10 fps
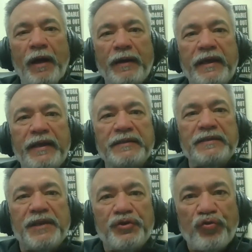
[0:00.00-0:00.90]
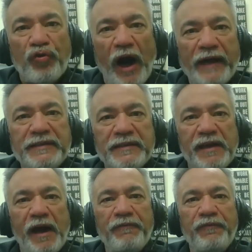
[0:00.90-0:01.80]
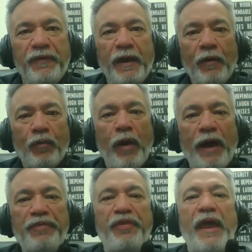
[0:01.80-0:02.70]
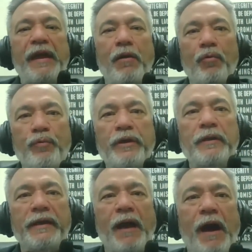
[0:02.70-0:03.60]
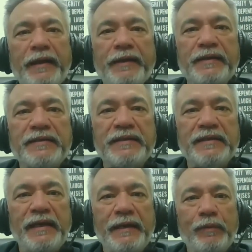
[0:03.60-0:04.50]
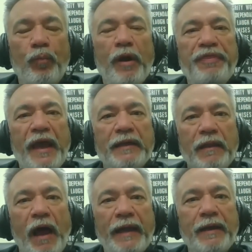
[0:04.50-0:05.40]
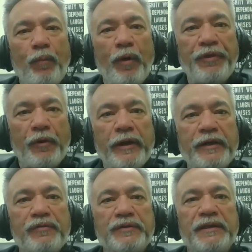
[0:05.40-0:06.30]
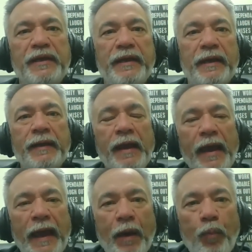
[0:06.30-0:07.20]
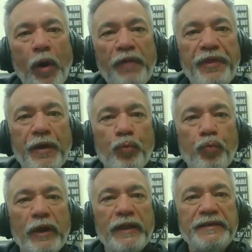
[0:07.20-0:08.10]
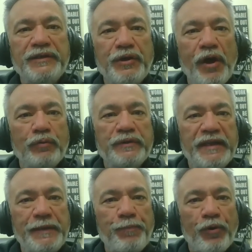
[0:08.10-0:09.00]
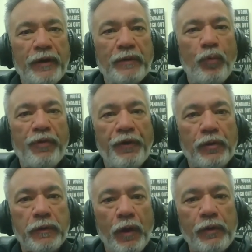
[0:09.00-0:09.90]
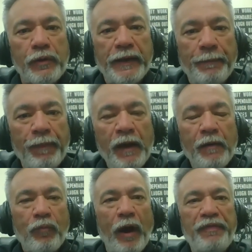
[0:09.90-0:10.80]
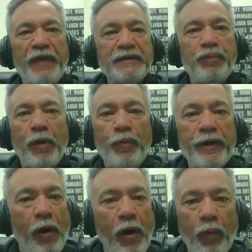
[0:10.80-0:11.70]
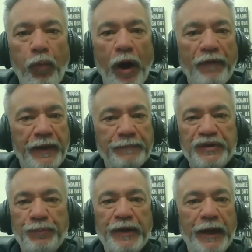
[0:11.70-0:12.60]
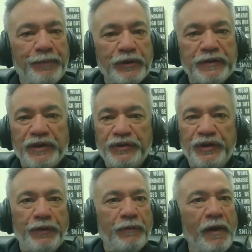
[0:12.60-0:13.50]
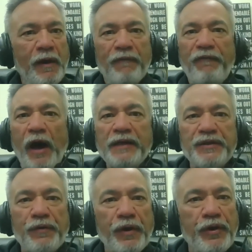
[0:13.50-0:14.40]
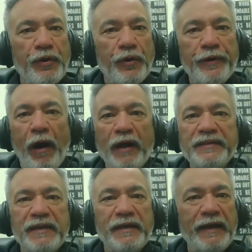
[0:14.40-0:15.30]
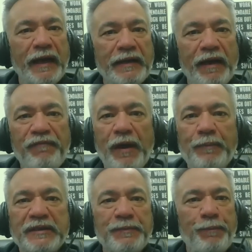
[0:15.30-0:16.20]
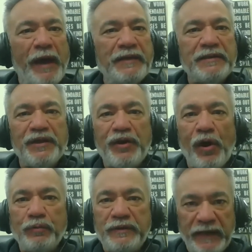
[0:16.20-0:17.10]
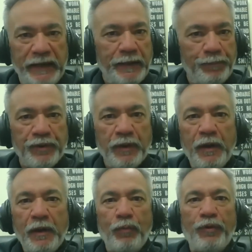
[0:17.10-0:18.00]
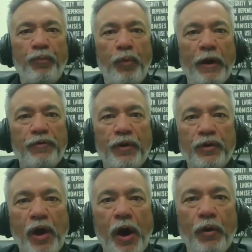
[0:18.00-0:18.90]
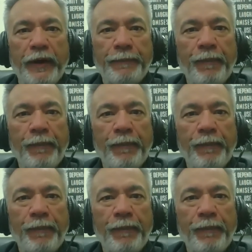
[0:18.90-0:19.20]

kids to try stuff, right? They are really kind of seeing what they like and what they're interested in and what they're willing to go deeper in with their learning, right? That's what we all want them to be able to do. Foster the curiosity and give them a space to go deep with where they're going.